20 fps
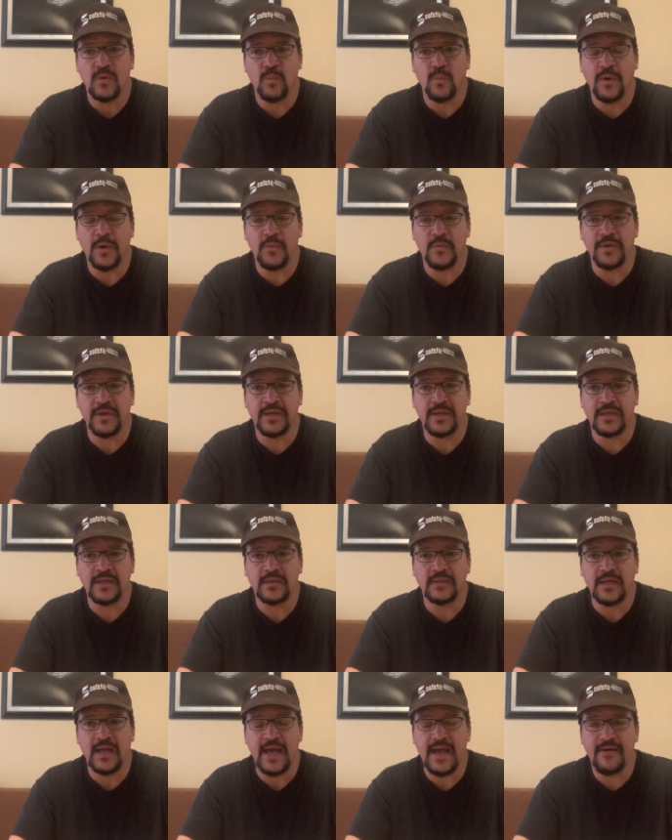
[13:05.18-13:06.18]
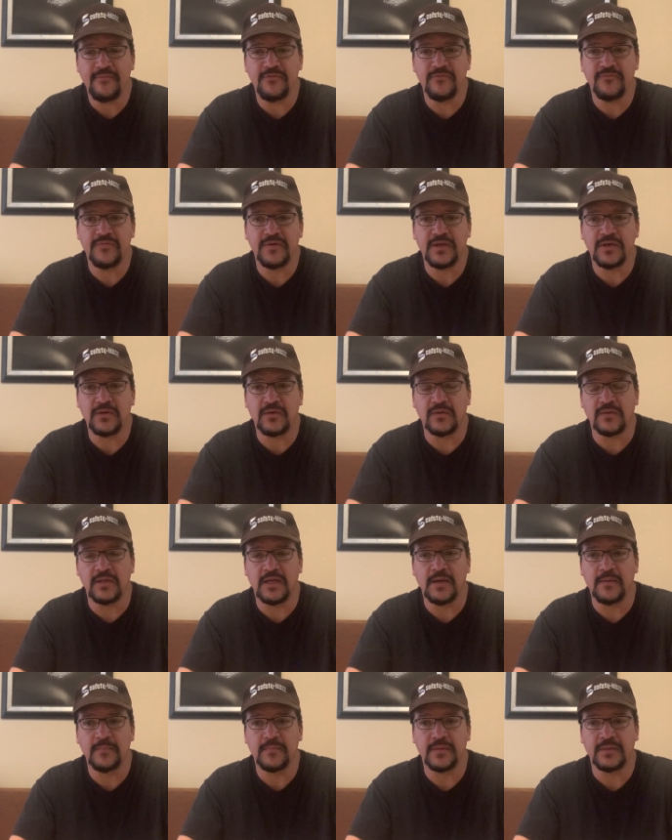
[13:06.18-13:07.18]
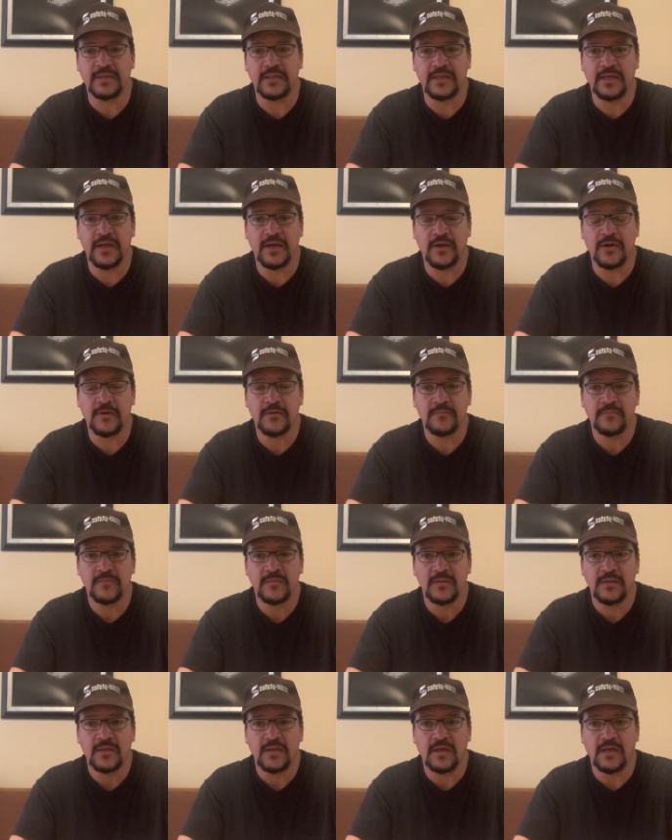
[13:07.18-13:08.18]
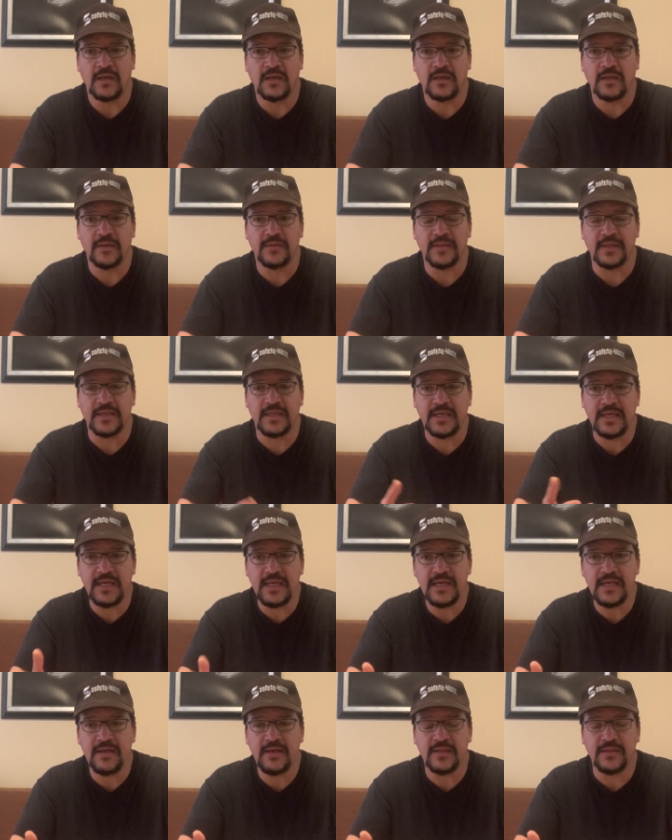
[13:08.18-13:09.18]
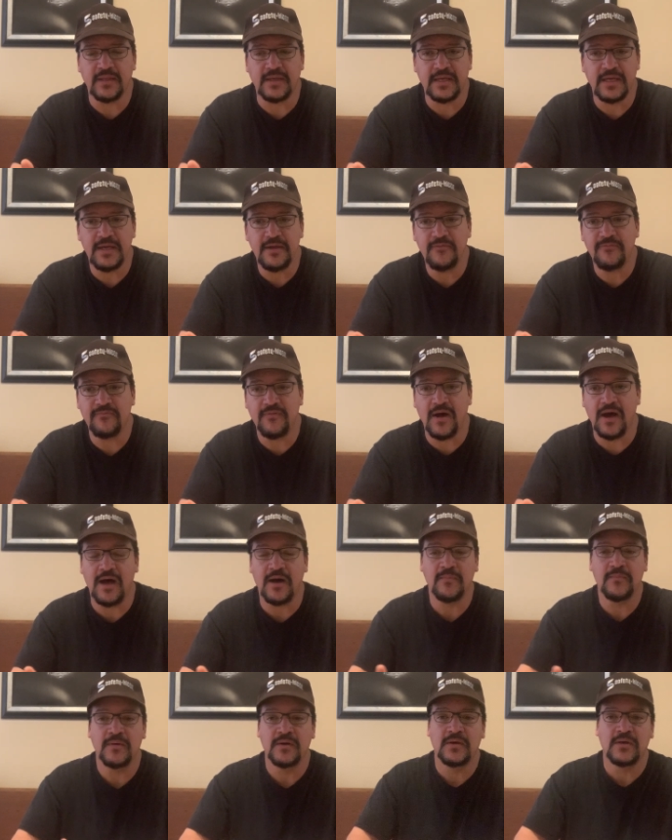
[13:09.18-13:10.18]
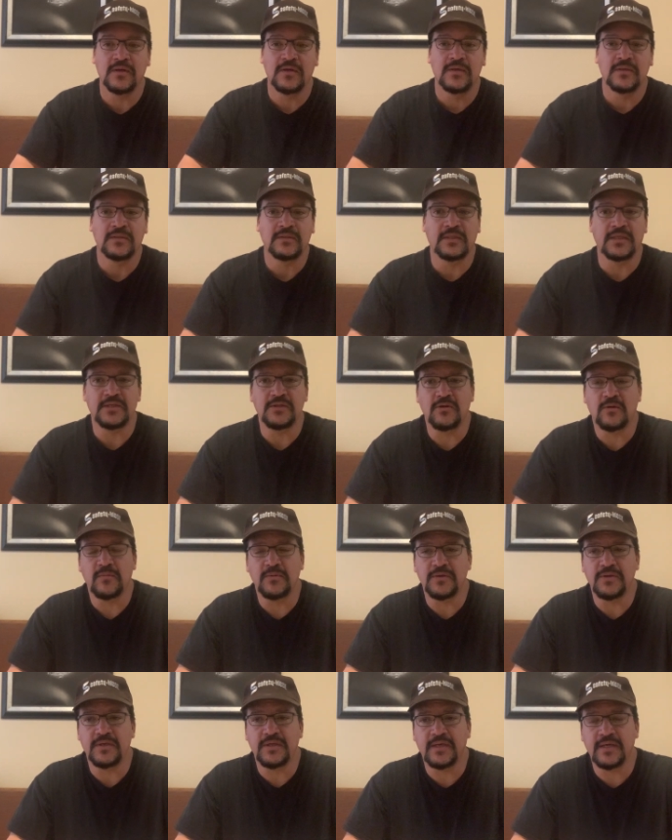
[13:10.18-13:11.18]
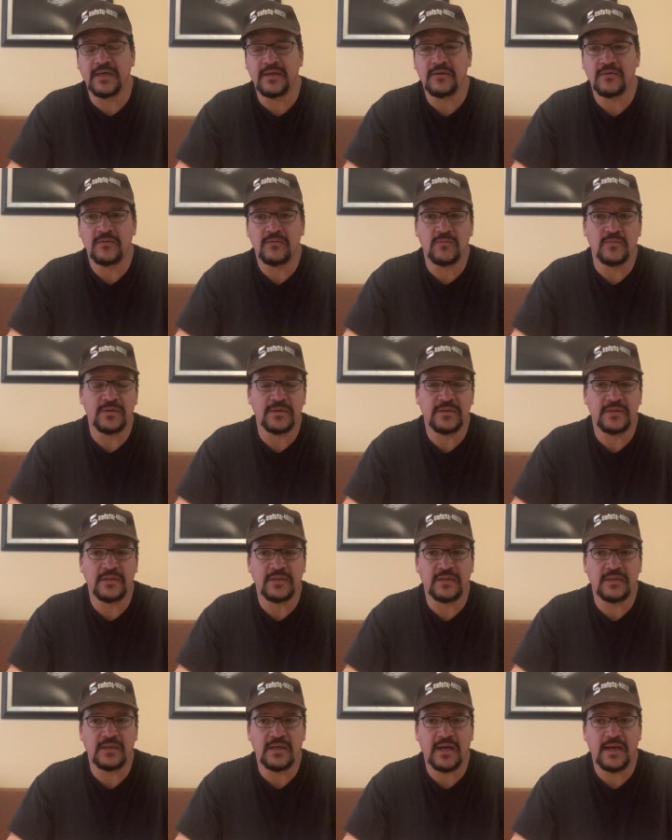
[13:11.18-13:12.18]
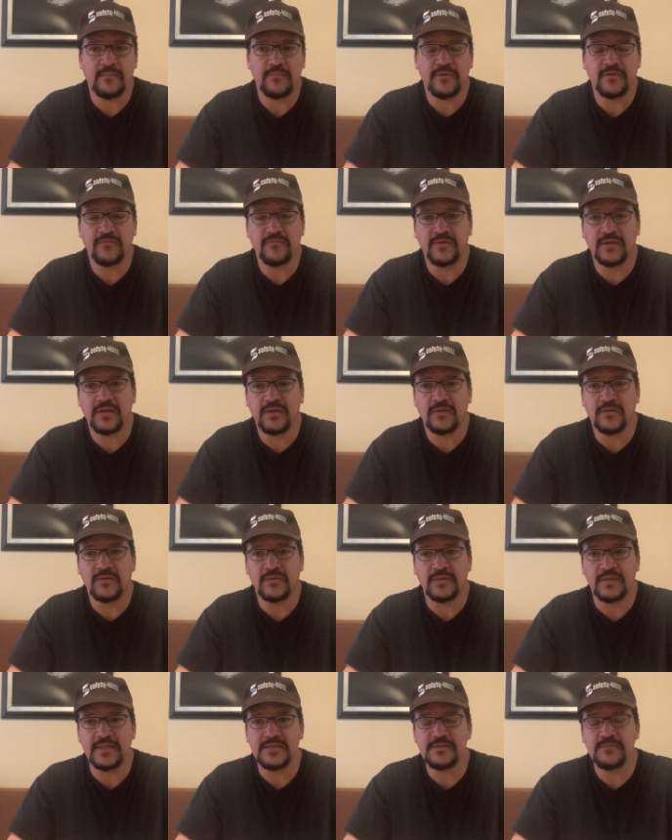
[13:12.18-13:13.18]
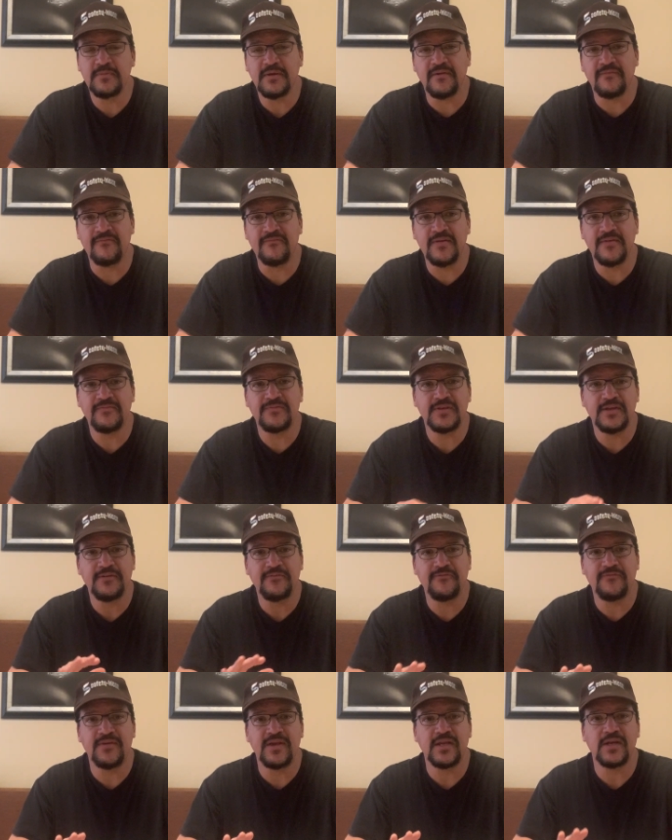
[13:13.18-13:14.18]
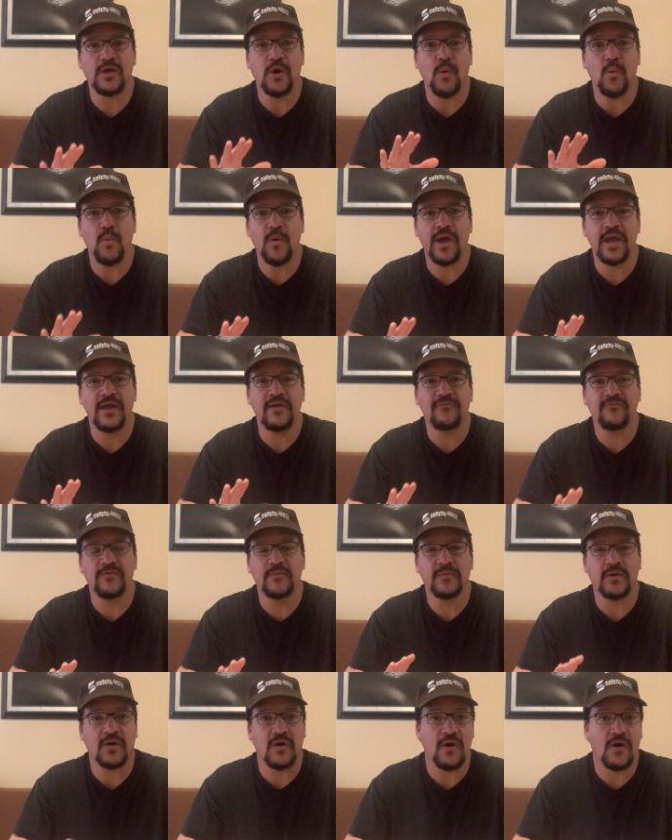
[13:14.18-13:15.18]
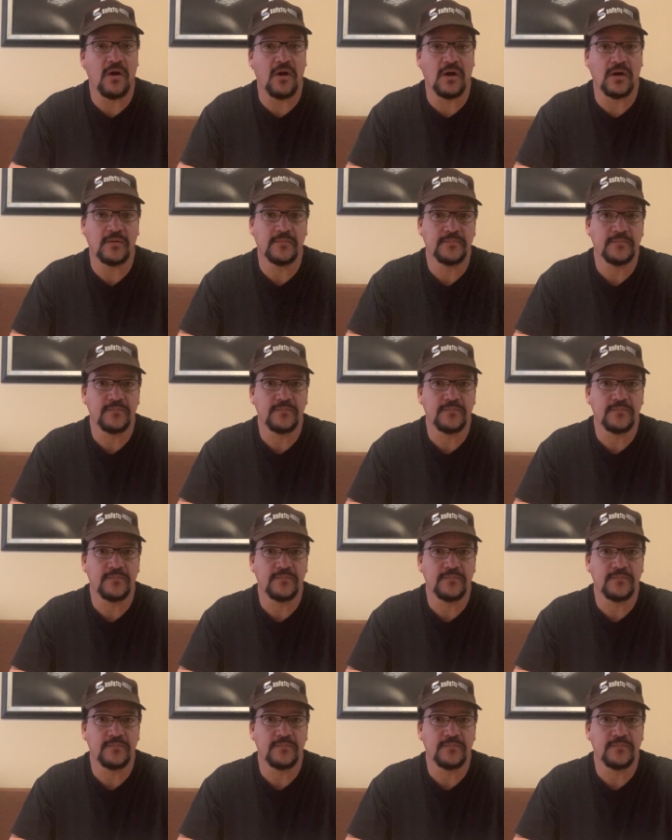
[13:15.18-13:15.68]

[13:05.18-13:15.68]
when we have the vehicle up in the air, the key fob that normally you get with the hybrid vehicle, it needs to be 15 feet away from the car.